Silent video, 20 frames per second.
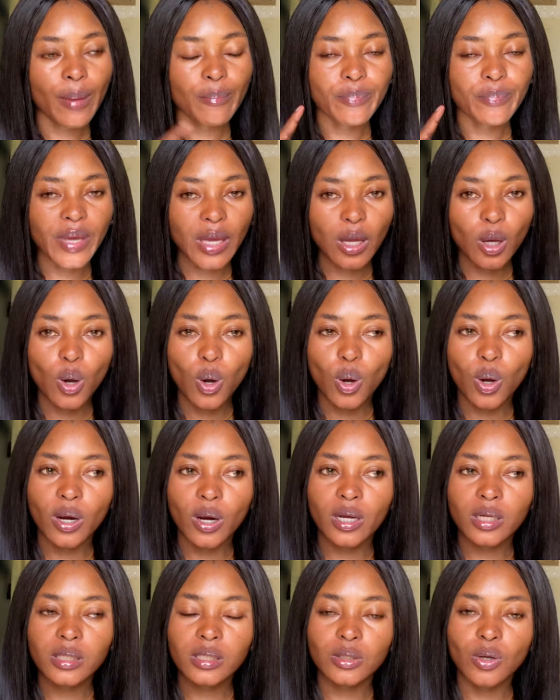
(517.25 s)

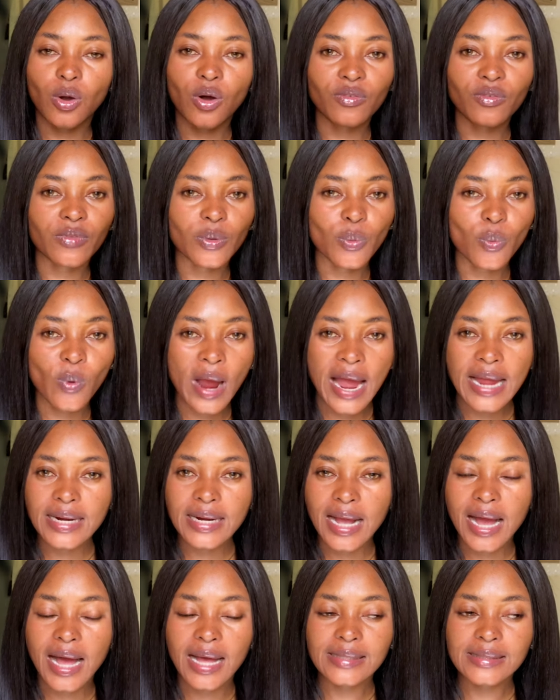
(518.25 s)
because of the white
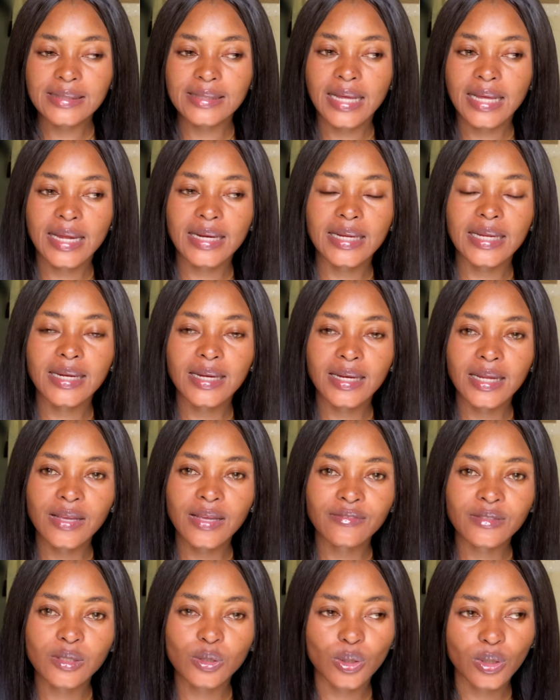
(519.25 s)
cast that it
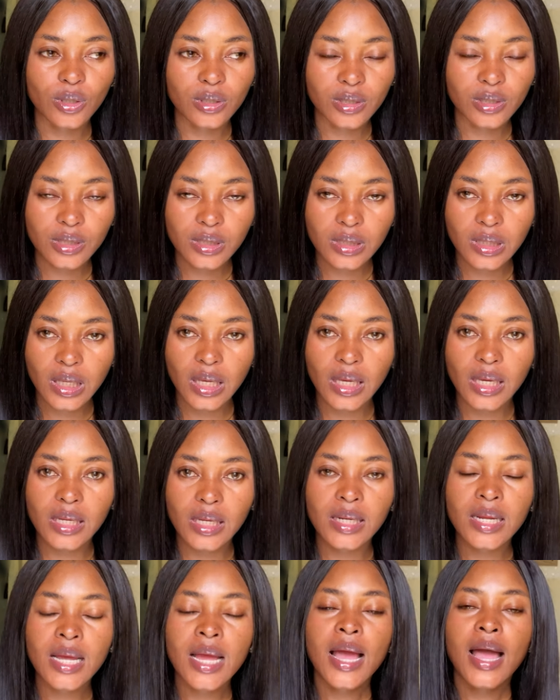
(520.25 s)
leaves on the
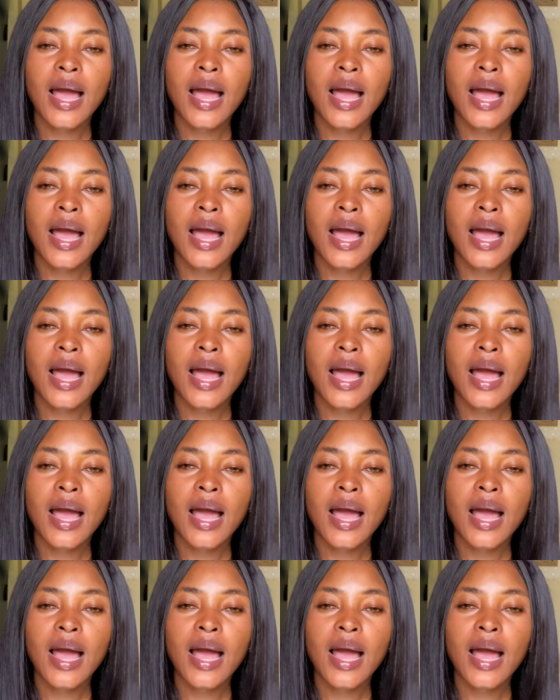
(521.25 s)
skin.